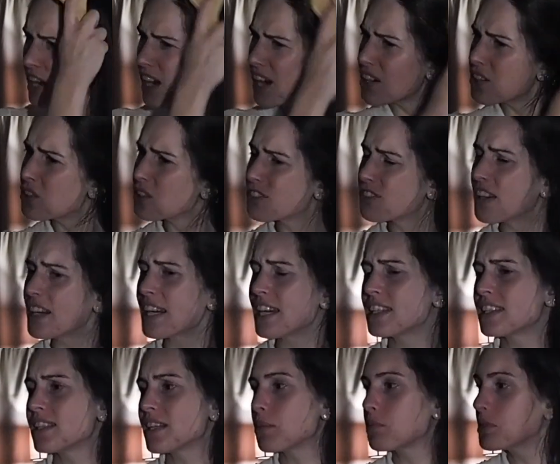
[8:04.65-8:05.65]
I don't know if I
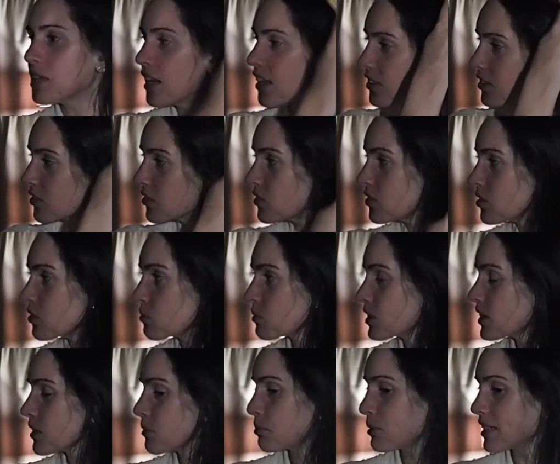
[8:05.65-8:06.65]
ended up telling you this
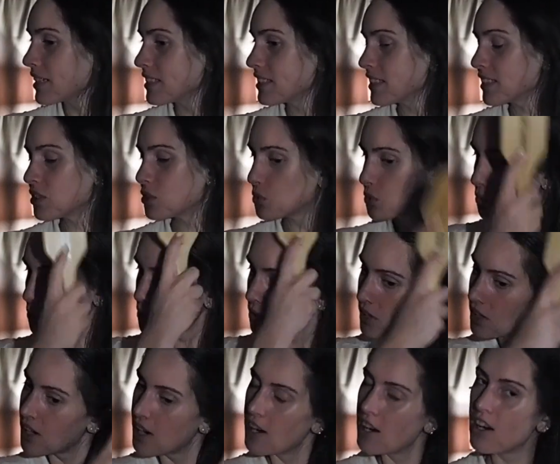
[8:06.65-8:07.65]
morning, but I did do
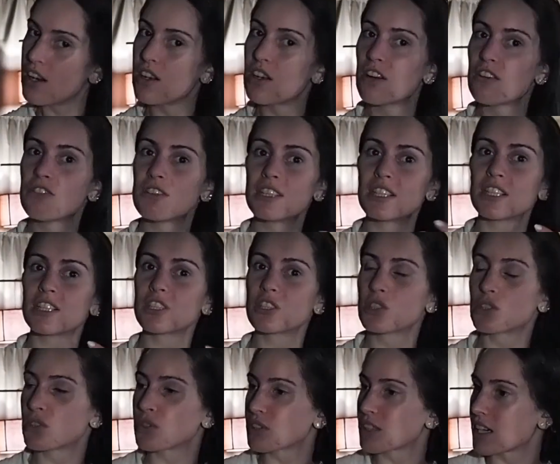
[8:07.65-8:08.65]
a lovely
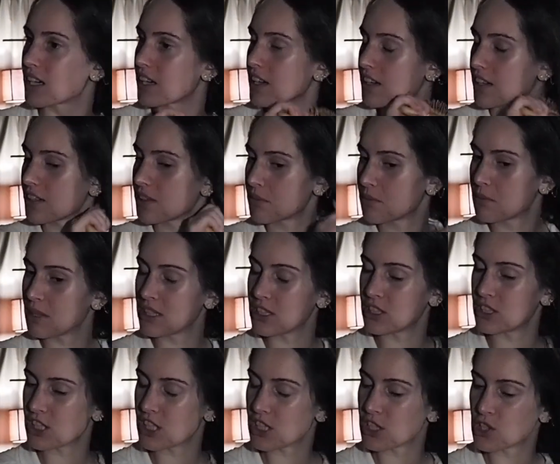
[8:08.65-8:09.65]
yoga,
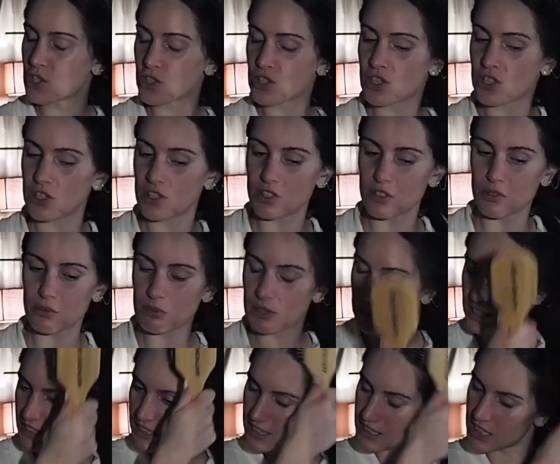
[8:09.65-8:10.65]
meditation, or
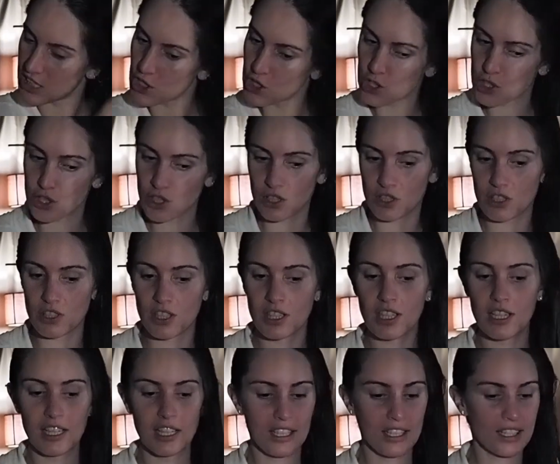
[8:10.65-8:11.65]
relaxation
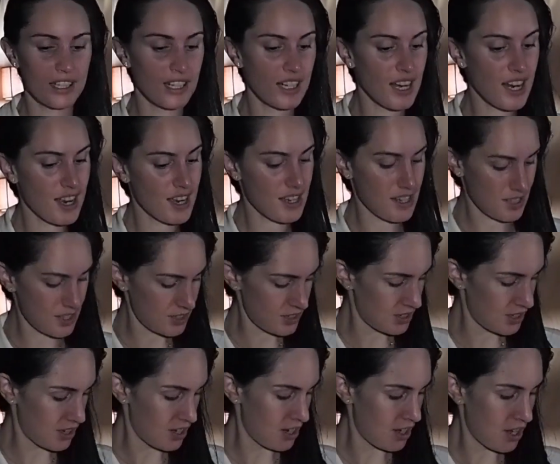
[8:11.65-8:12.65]

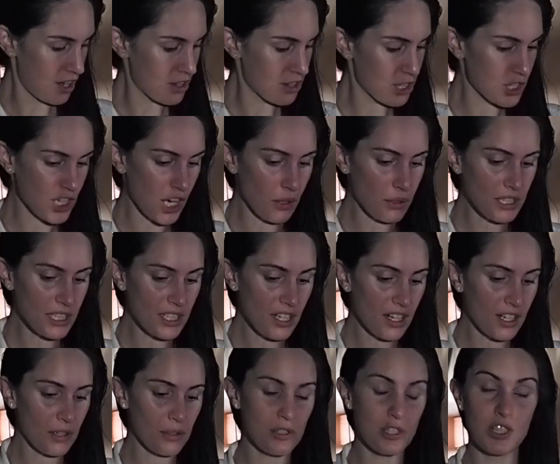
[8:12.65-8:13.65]
class. The showers
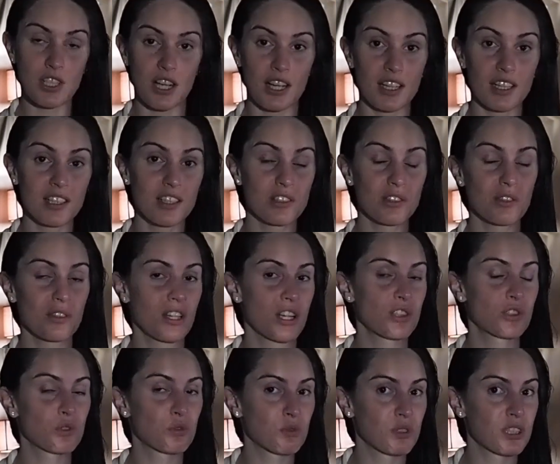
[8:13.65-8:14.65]
are outside, so
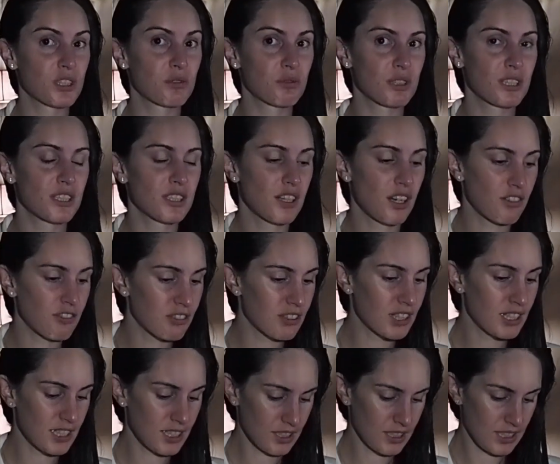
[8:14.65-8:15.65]
that's really, really
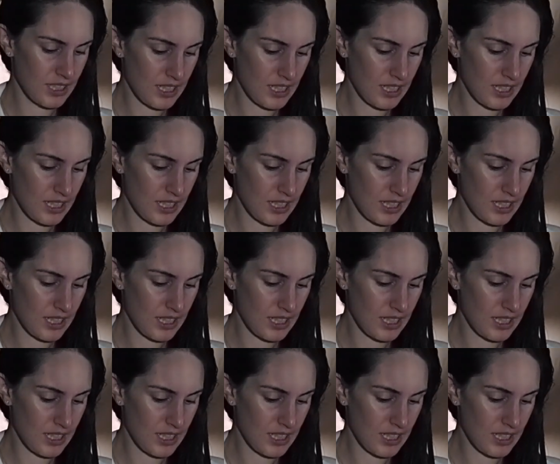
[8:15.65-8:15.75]
lovely.